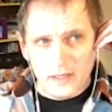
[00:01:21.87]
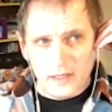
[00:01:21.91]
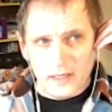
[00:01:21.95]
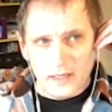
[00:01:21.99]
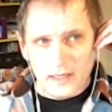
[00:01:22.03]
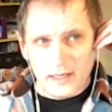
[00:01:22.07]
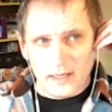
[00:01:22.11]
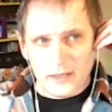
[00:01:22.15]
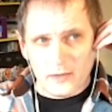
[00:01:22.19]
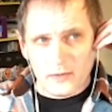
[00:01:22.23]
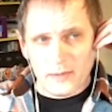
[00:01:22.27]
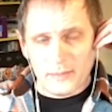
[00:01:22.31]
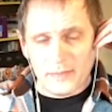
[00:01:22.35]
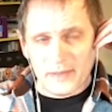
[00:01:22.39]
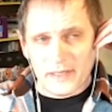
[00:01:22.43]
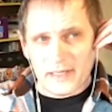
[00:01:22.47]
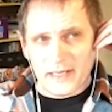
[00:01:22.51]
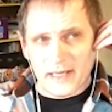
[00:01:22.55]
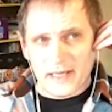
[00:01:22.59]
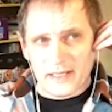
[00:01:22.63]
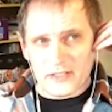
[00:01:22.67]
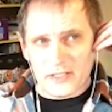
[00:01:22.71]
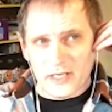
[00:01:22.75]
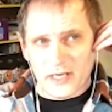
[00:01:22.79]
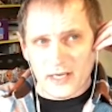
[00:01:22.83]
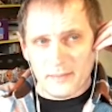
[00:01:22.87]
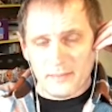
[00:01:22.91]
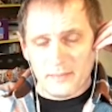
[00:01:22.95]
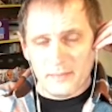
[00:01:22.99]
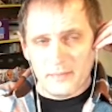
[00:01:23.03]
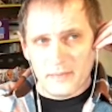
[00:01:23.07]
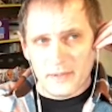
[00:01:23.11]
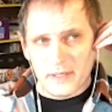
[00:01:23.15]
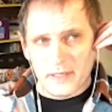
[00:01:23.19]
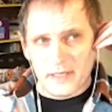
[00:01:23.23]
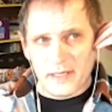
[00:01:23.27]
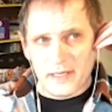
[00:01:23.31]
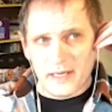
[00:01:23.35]
I quit my day job
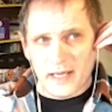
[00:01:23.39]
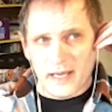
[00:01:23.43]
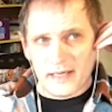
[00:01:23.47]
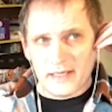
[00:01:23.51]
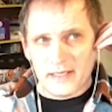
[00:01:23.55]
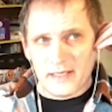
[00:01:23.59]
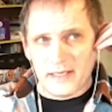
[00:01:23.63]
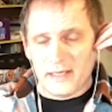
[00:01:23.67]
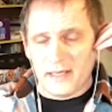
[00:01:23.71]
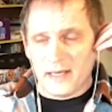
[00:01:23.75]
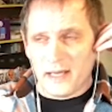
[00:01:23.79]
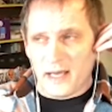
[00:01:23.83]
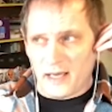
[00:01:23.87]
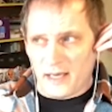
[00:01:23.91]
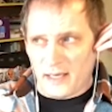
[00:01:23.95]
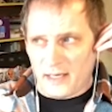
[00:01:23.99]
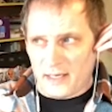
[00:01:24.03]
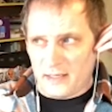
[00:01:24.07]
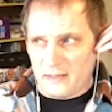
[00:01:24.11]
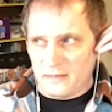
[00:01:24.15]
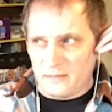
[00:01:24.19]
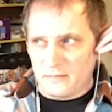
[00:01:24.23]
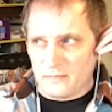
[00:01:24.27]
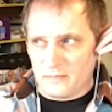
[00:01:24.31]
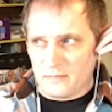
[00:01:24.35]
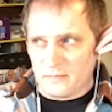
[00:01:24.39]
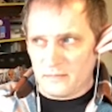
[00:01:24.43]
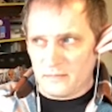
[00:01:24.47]
in 99